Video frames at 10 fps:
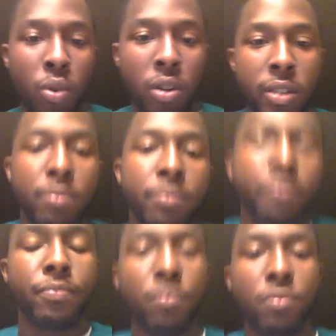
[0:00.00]
William.
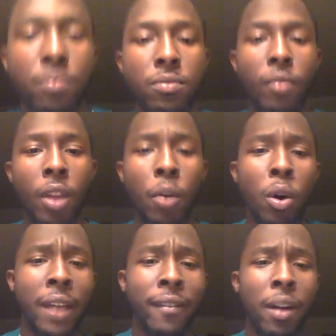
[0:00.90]
I
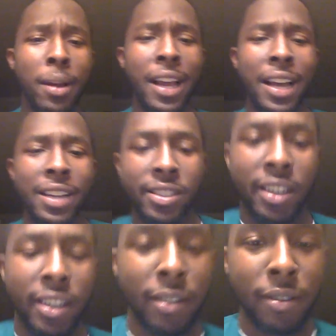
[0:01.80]
won't give out my last
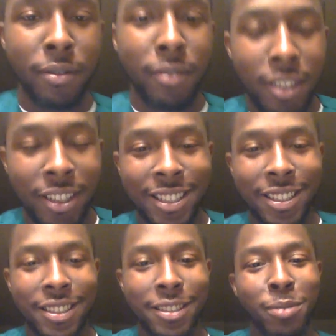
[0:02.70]
name.
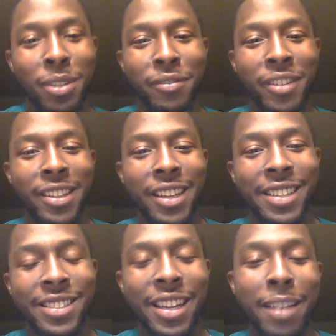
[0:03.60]
It's a pretty funny
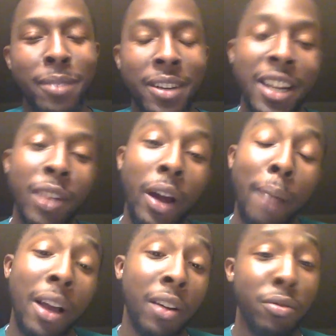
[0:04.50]
last name. But anyway,
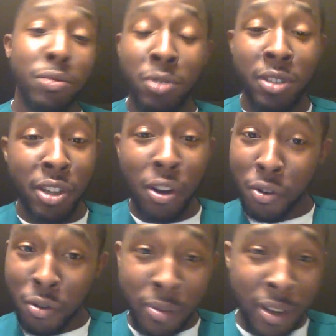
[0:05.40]
I'm not going to do this
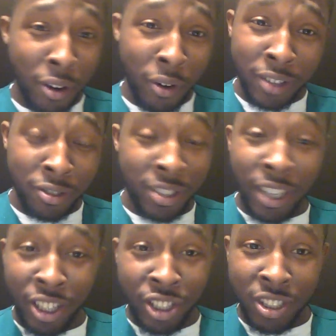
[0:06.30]
whole big old
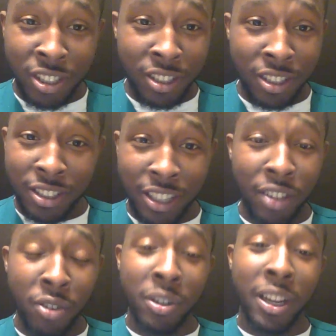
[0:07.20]
introduction because I
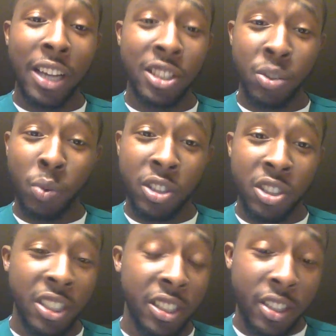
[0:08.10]
know you guys just want to
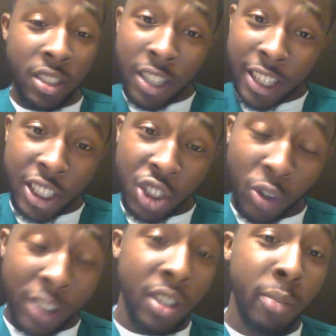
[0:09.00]
just get
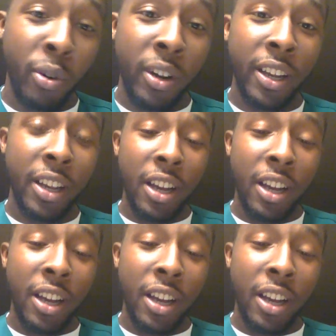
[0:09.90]
straight to the point.